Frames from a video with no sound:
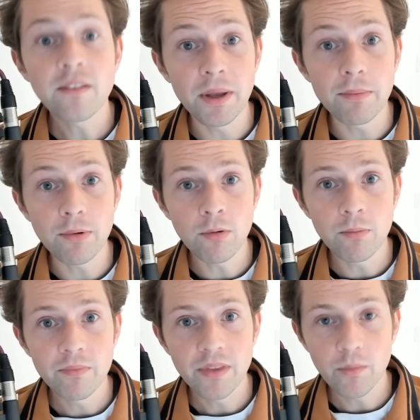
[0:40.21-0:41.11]
Some people,
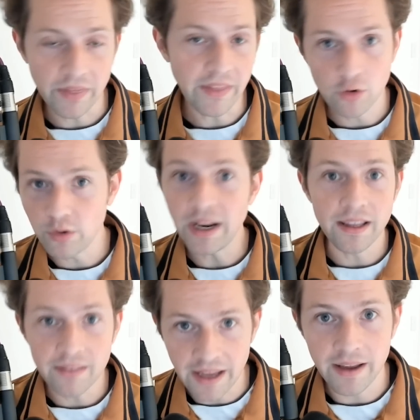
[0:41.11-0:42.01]
when they
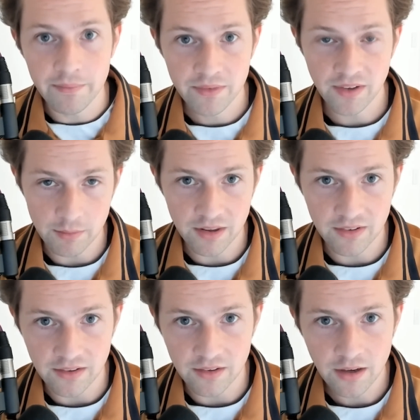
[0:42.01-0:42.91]
create their team of the
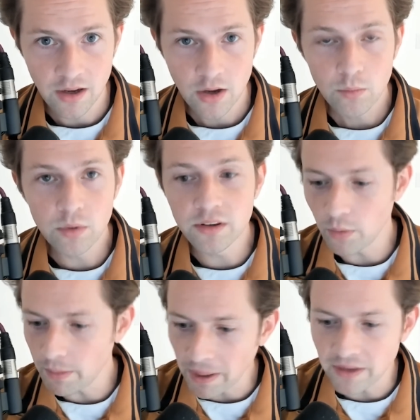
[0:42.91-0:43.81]
season, will do
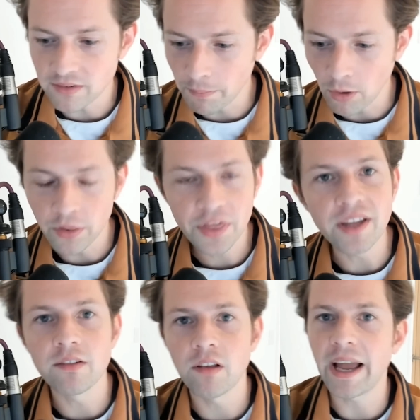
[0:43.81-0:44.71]
it based upon
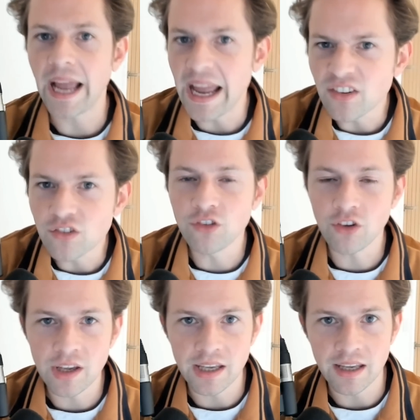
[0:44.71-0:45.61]
things like
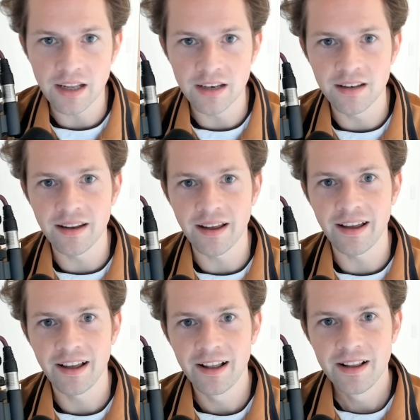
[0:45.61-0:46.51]
XG and.
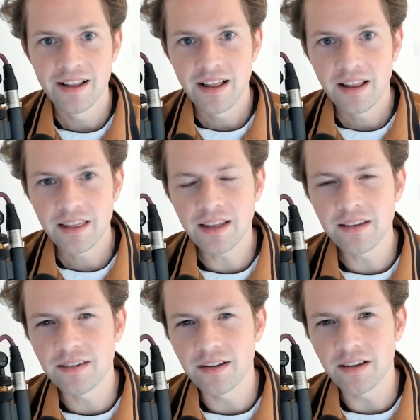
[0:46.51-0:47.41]
Uh,
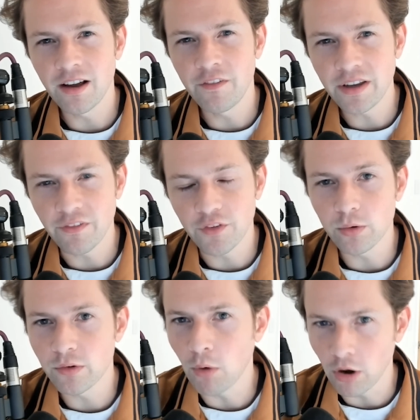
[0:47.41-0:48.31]
things that are very
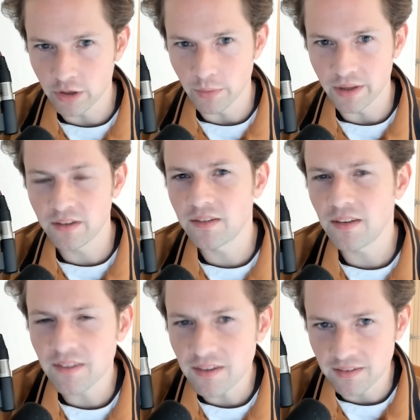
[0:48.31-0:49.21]
difficult to argue with. The
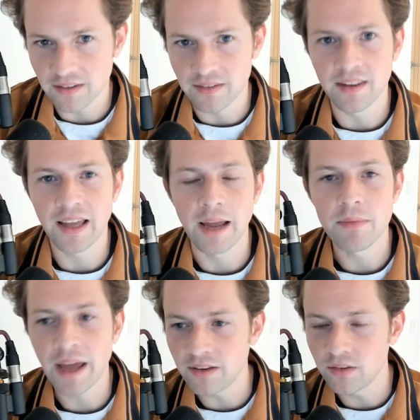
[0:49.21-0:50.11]
statistics of the game,
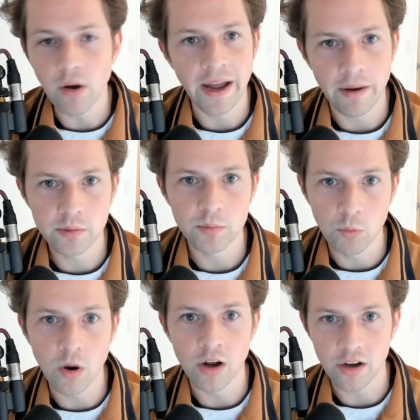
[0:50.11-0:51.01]
that is not how it will
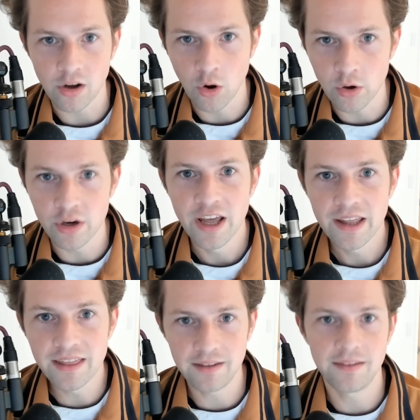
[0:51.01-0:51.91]
work on
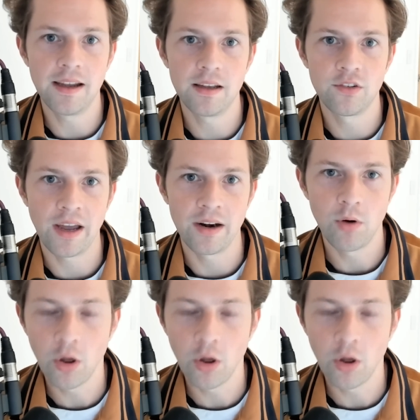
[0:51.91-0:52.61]
this here channel.